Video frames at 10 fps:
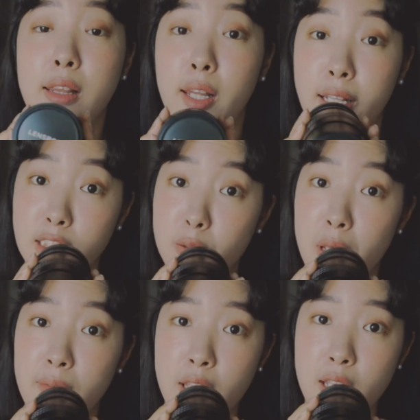
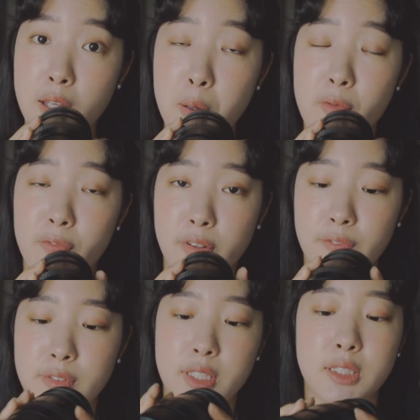Lensbaby
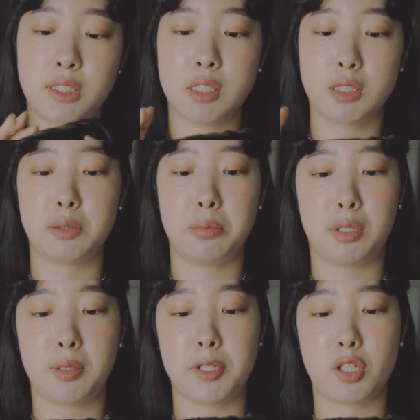56
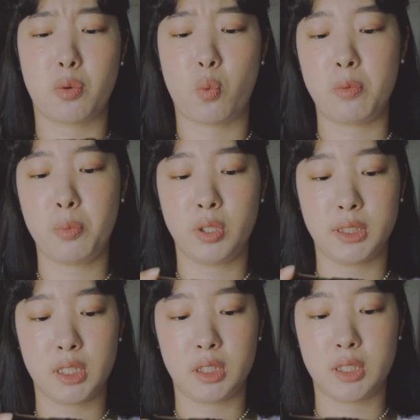millimeter
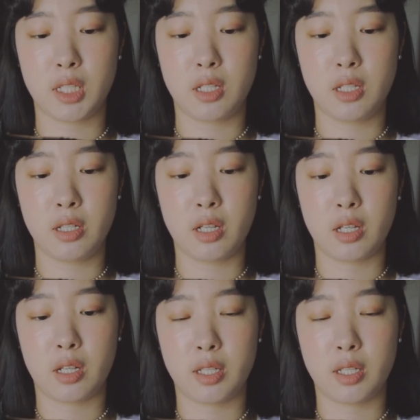1.6, I think.